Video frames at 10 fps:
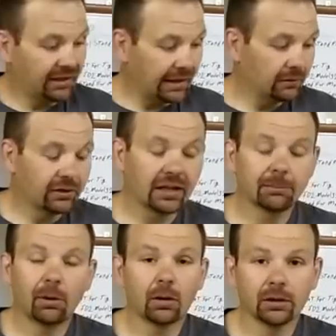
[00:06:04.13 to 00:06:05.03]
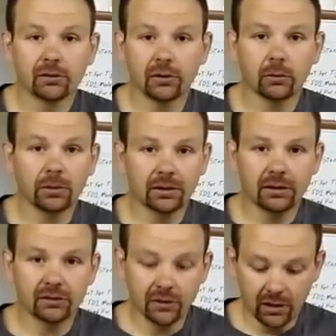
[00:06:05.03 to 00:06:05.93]
everything apart, so
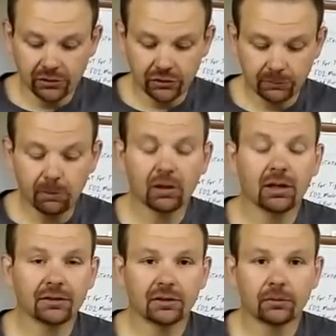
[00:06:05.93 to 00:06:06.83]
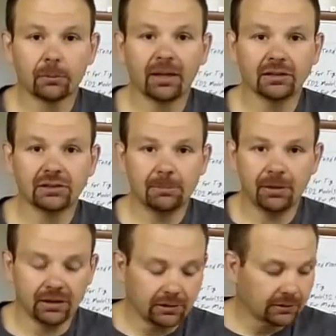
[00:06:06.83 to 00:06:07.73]
it's not just because it's from
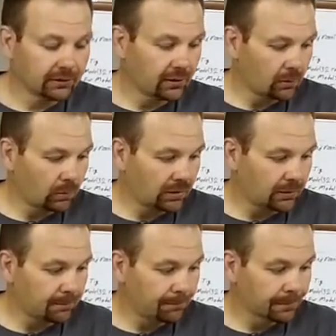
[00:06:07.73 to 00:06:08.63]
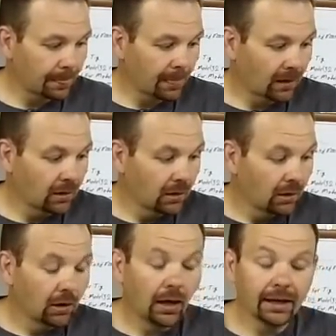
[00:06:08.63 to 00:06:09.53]
HTP. So
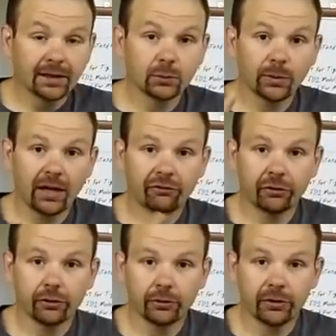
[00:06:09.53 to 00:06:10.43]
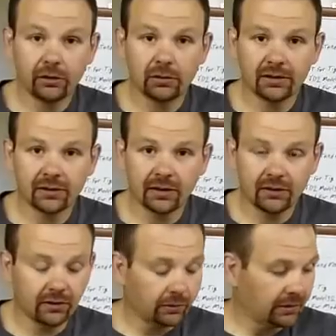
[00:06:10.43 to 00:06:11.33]
I guess without further ado, let's get
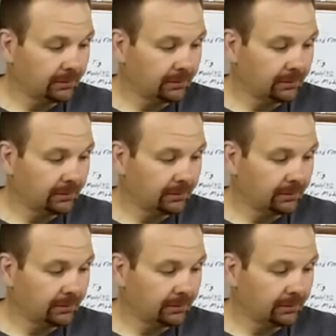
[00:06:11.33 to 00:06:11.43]
to it.